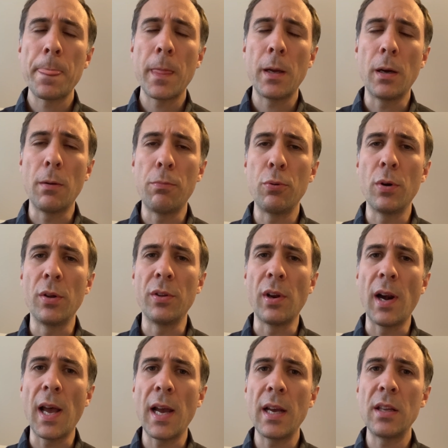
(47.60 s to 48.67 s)
are put on the
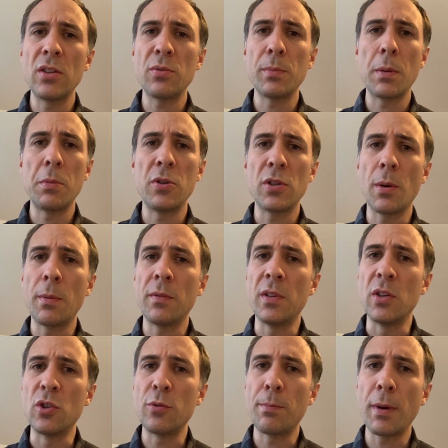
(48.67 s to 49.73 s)
lines. Maybe some of the
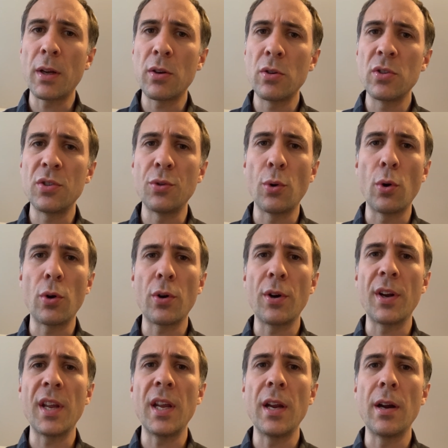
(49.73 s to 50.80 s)
inspectors are no longer
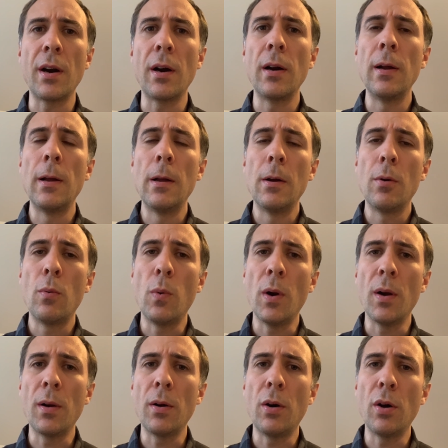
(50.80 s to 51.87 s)
here.
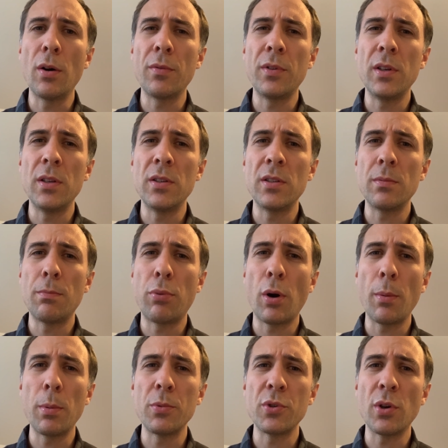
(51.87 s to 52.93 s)
Well, all of these
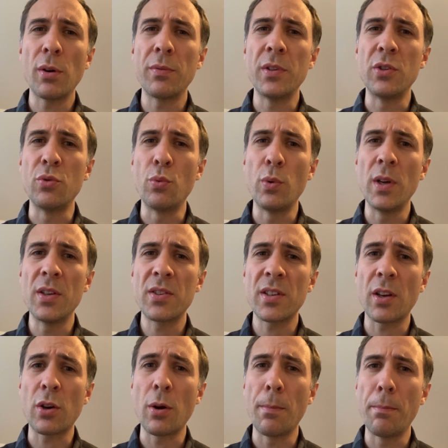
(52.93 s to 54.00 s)
problems, all of these risks
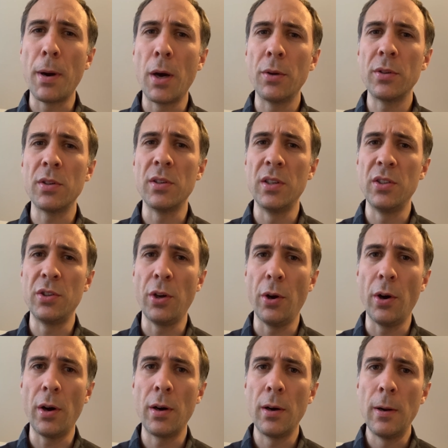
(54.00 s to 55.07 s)
are compounded this
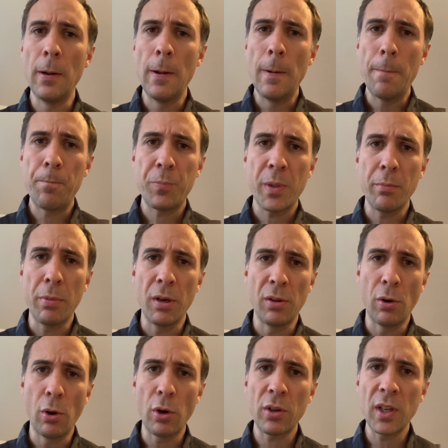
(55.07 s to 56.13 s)
year by the
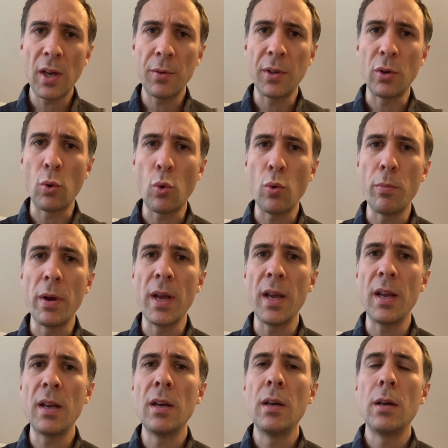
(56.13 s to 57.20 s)
lockdown in Hubei,